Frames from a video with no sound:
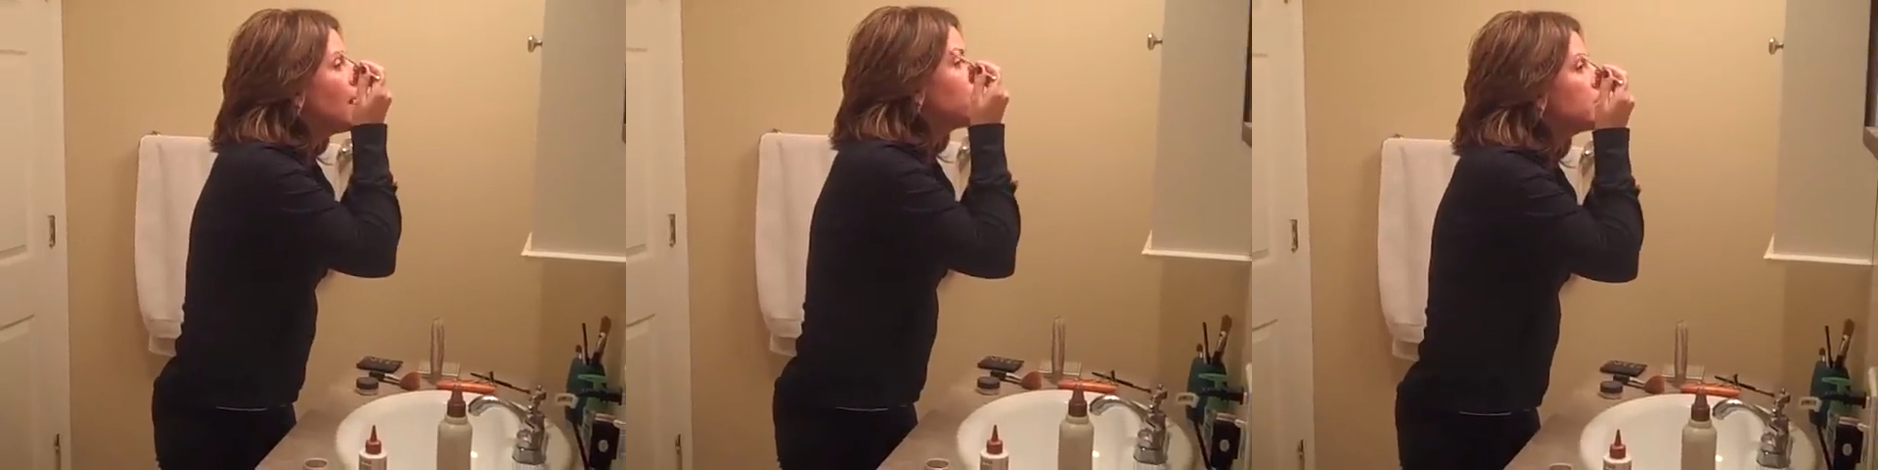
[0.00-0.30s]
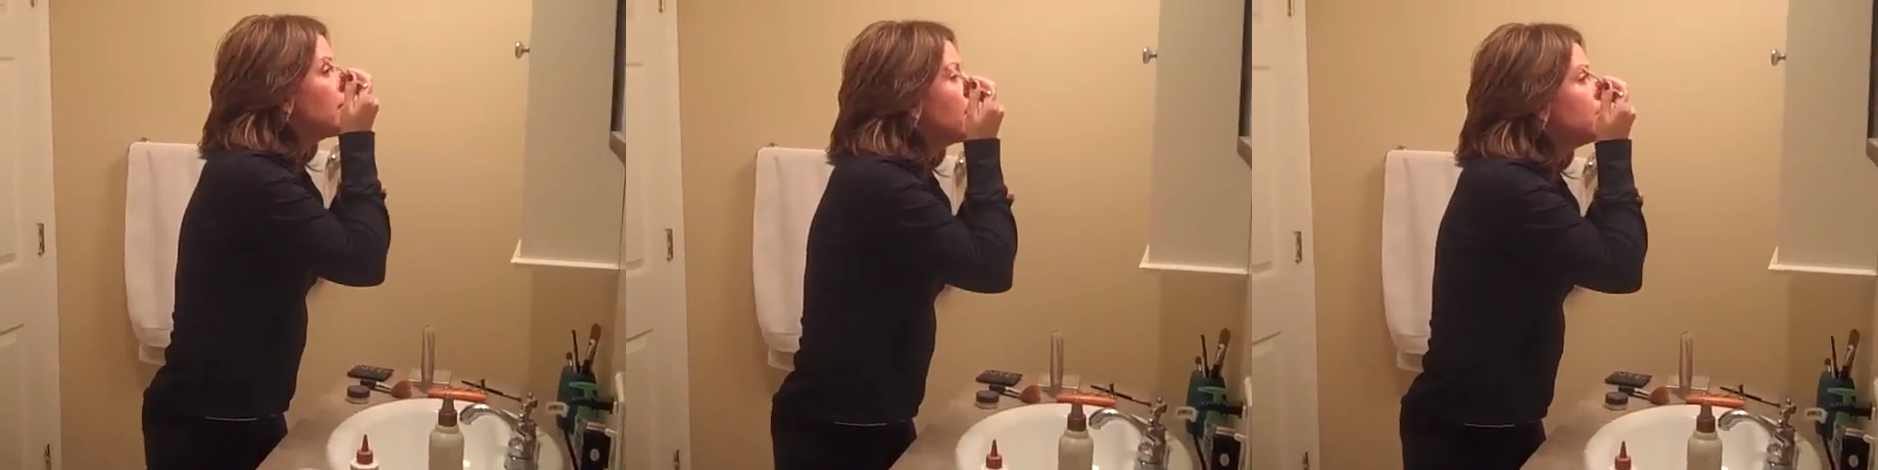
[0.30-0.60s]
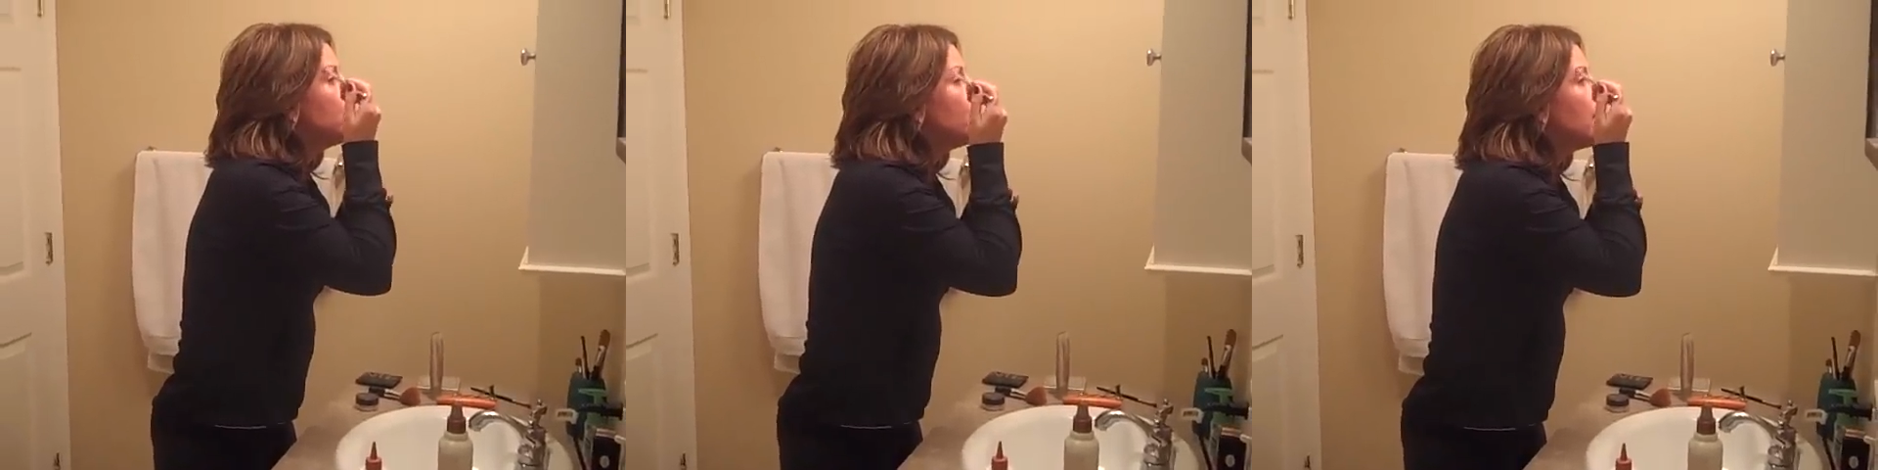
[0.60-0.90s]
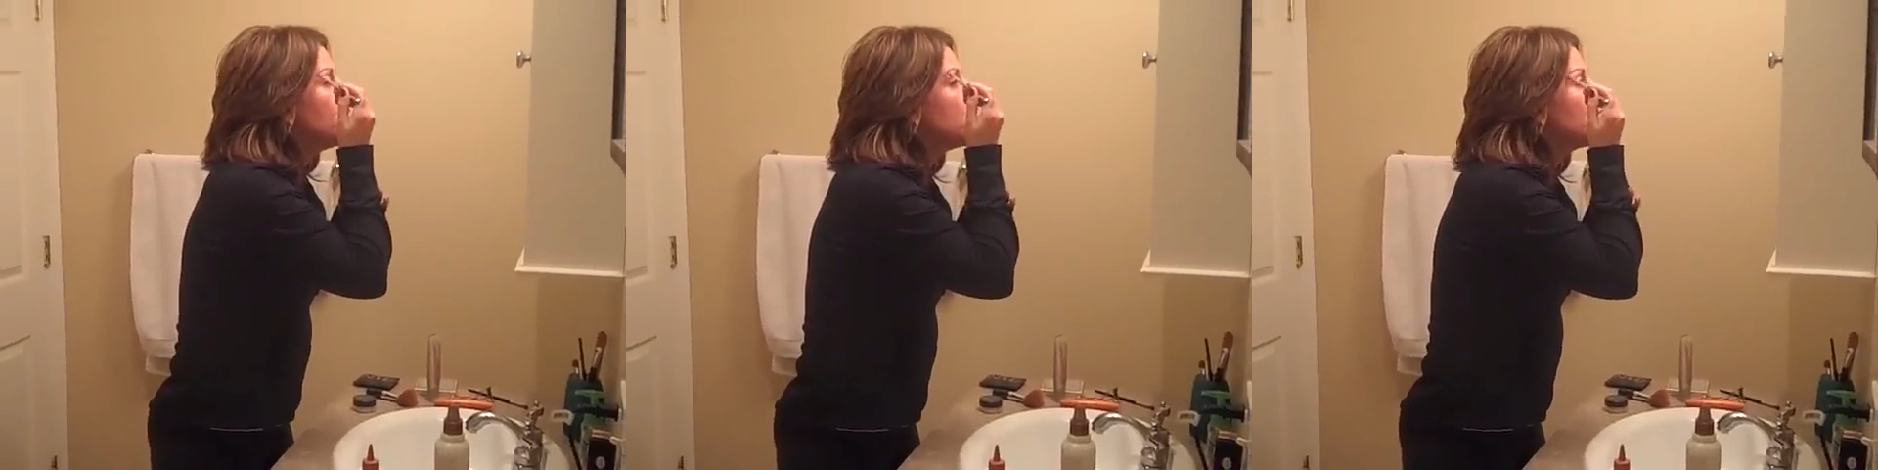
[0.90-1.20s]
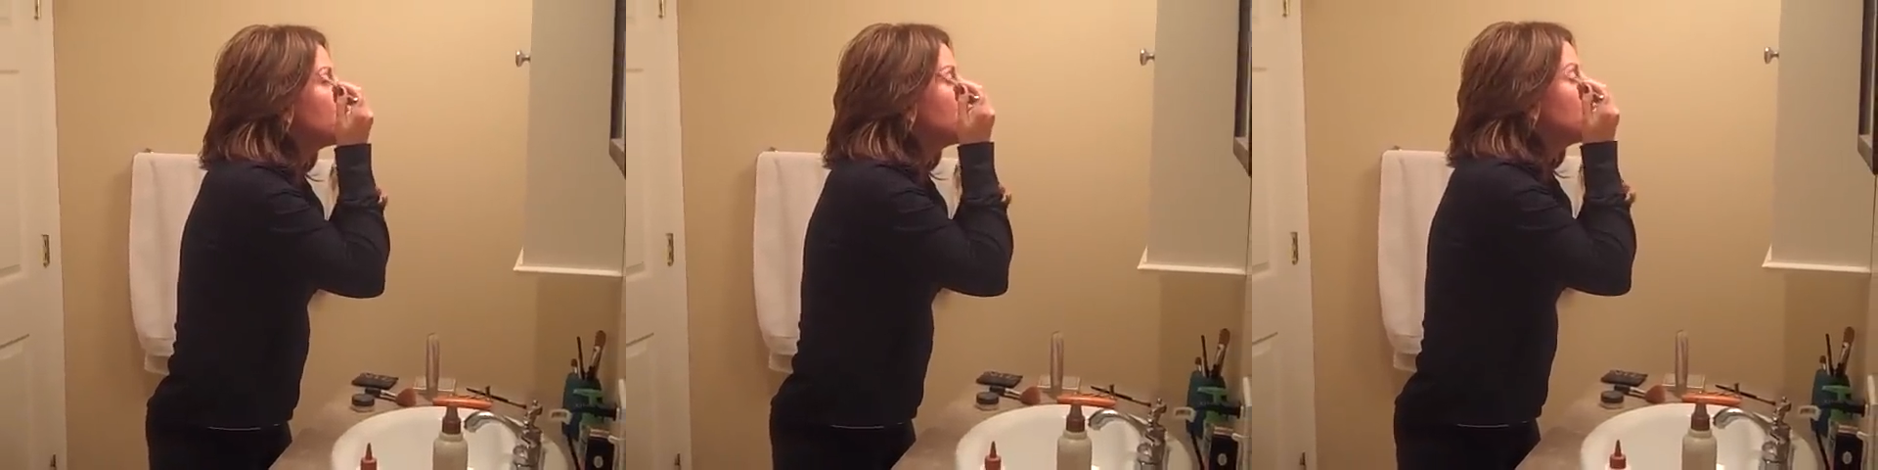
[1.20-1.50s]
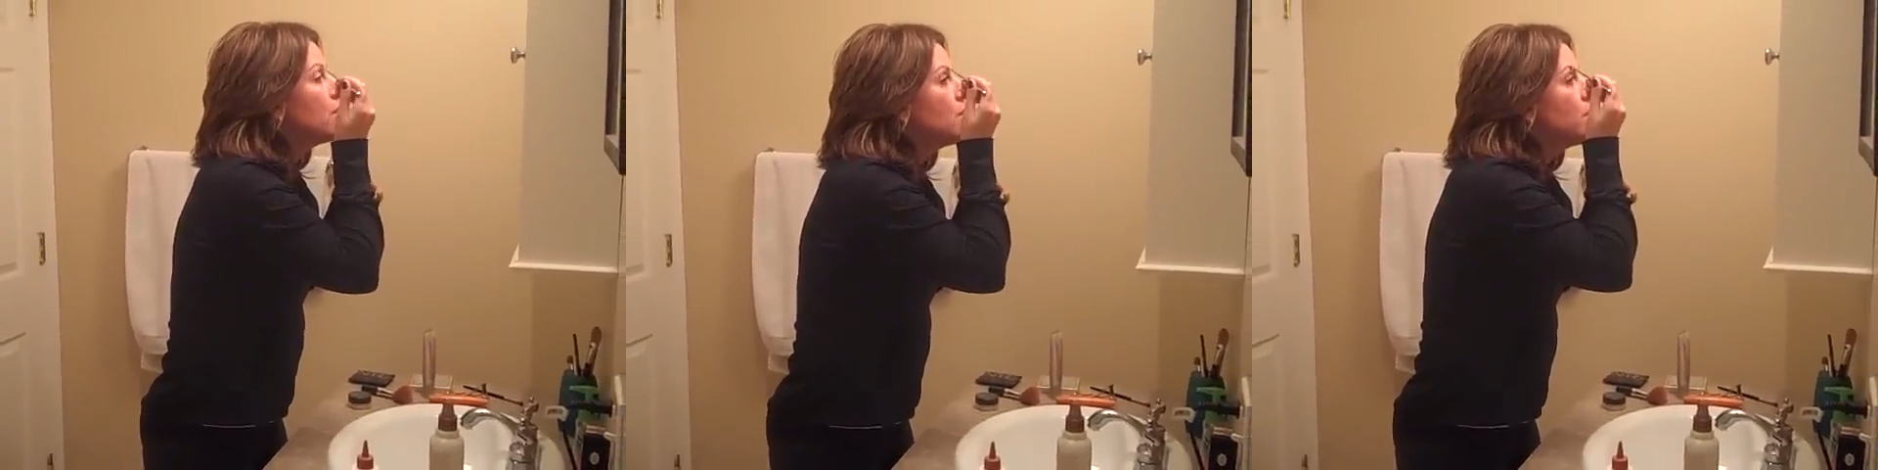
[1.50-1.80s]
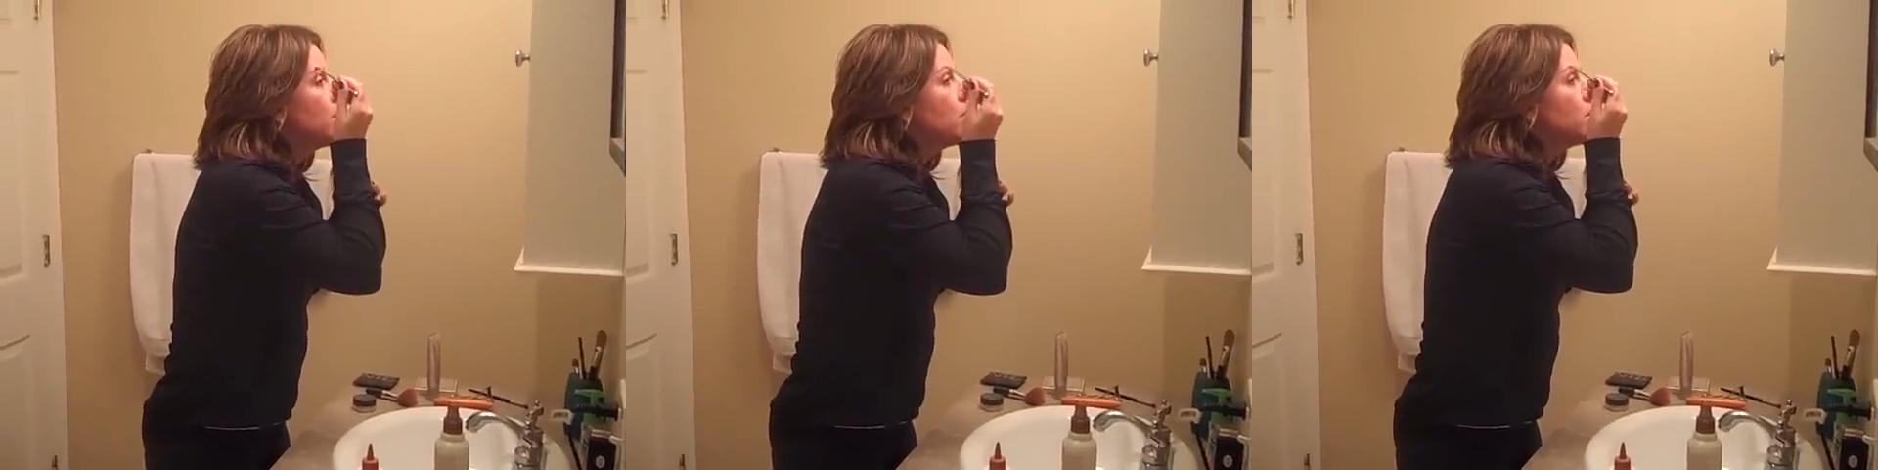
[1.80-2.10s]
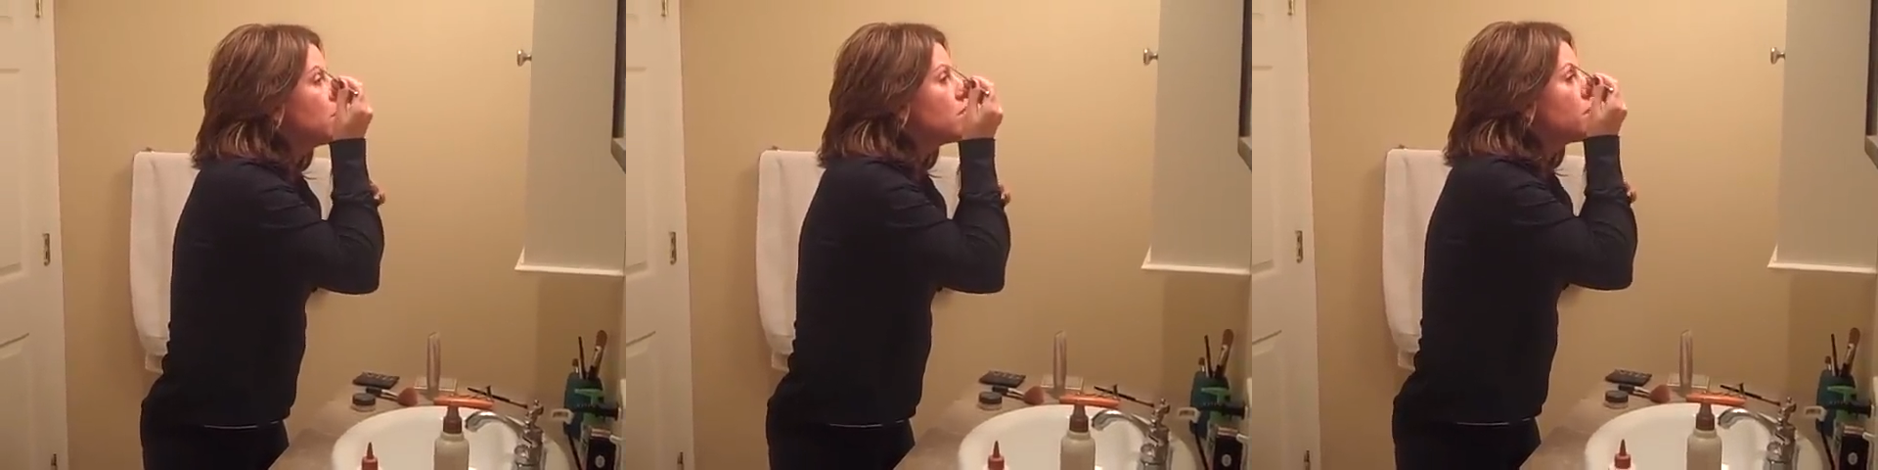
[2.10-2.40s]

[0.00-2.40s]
gaps, not too much. Just